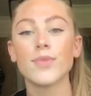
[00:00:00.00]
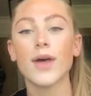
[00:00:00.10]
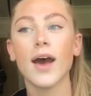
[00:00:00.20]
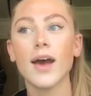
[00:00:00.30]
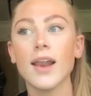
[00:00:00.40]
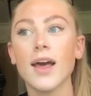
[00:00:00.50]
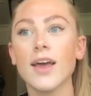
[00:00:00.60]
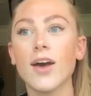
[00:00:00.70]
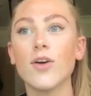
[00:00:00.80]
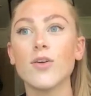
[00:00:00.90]

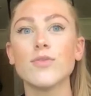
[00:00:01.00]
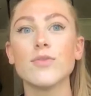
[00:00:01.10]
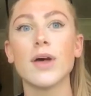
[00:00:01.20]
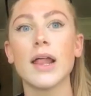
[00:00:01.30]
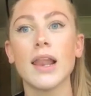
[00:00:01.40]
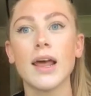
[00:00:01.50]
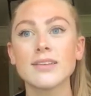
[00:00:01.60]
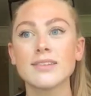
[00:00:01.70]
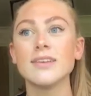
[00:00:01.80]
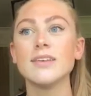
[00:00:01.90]
highlight of
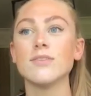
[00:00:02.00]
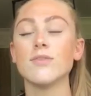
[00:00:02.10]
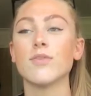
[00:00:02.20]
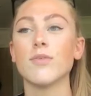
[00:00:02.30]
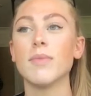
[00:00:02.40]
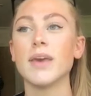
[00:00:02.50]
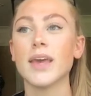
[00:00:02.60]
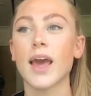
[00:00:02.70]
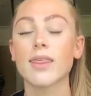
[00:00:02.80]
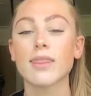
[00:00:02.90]
last season for
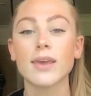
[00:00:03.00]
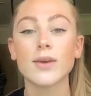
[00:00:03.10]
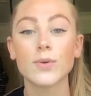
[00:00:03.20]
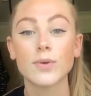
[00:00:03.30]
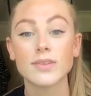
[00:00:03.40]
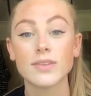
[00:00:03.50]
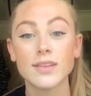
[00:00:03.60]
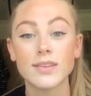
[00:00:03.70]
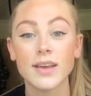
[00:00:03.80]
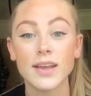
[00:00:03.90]
me, I think, was the
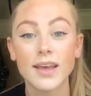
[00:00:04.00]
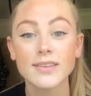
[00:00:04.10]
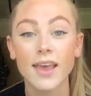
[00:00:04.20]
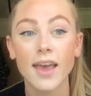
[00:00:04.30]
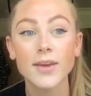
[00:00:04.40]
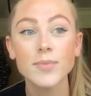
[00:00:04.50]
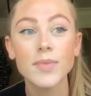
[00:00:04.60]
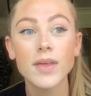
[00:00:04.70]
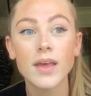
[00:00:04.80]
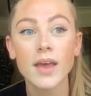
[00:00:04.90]
TNS game.
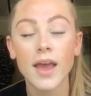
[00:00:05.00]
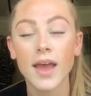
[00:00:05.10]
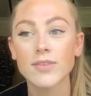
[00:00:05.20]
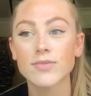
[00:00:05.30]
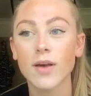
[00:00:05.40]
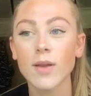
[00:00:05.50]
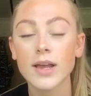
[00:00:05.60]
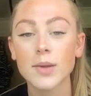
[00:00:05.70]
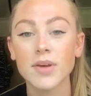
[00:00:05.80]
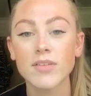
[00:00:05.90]
It felt
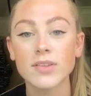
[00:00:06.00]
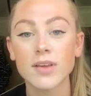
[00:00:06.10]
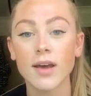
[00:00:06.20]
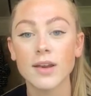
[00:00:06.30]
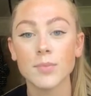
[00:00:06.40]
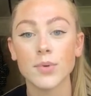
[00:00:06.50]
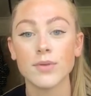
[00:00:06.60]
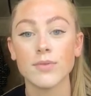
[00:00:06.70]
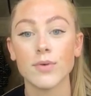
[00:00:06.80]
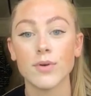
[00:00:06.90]
like a bit of a turning
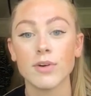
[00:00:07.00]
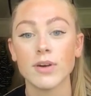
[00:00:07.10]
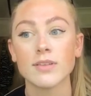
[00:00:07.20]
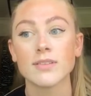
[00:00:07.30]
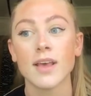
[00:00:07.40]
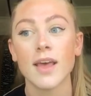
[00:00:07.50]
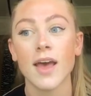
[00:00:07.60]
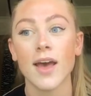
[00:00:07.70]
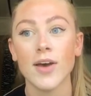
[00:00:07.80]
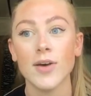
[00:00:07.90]
point for us,
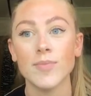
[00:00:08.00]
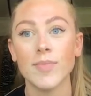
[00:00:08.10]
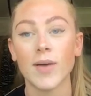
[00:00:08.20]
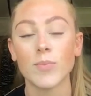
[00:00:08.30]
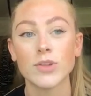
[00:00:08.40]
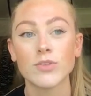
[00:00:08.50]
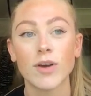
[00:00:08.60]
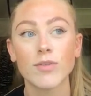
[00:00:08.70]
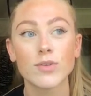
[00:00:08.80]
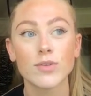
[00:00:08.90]
and we
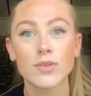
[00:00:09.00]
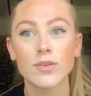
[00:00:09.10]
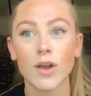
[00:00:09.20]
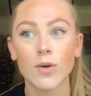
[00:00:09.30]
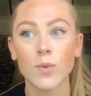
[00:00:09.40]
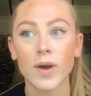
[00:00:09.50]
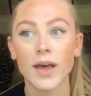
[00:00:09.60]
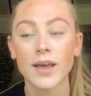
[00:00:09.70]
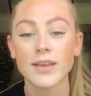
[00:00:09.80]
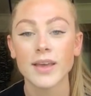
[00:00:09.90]
travelled such a long
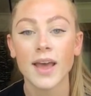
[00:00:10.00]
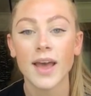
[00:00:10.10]
way,